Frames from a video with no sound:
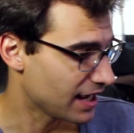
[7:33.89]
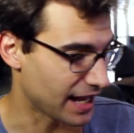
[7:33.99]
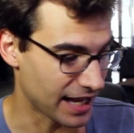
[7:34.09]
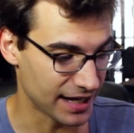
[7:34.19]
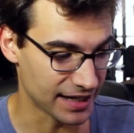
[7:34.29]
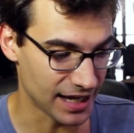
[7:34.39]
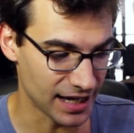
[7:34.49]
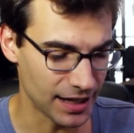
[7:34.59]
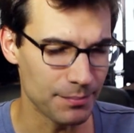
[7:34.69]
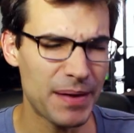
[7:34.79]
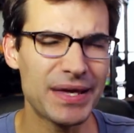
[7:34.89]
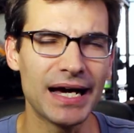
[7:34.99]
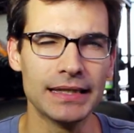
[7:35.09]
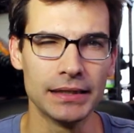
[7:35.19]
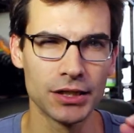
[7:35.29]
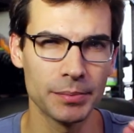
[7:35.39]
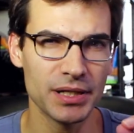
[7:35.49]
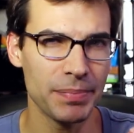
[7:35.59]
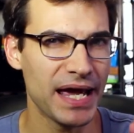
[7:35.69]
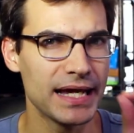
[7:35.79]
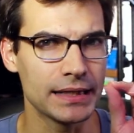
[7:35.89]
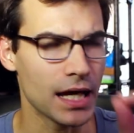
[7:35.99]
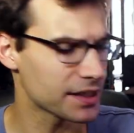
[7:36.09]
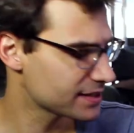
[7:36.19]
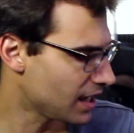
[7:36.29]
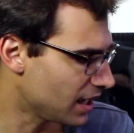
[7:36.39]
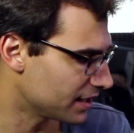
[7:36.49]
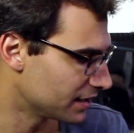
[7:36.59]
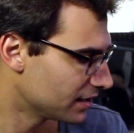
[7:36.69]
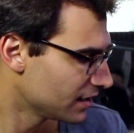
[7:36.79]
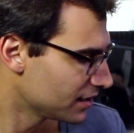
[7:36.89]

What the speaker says: and maybe a little bit of paint, not a ton.